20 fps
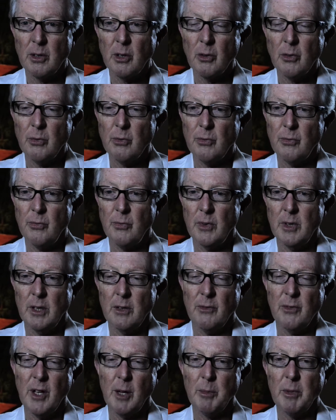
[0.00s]
no
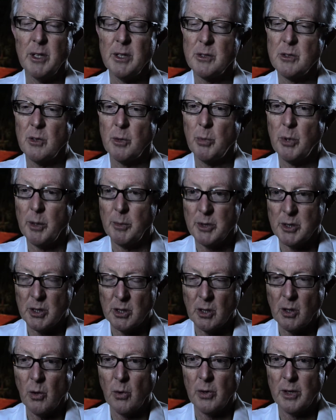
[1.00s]
family history of
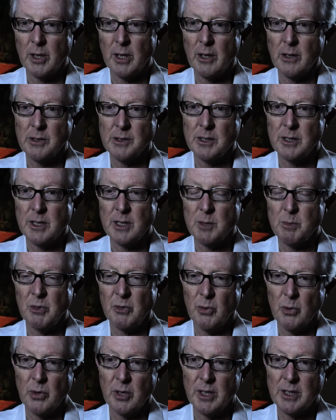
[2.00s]
premature coronary disease
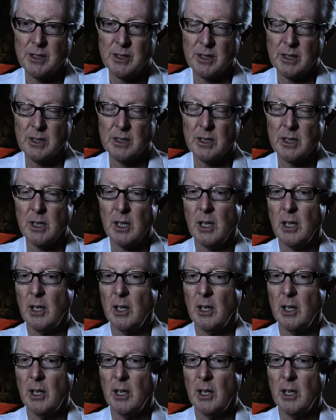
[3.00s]
before age 60,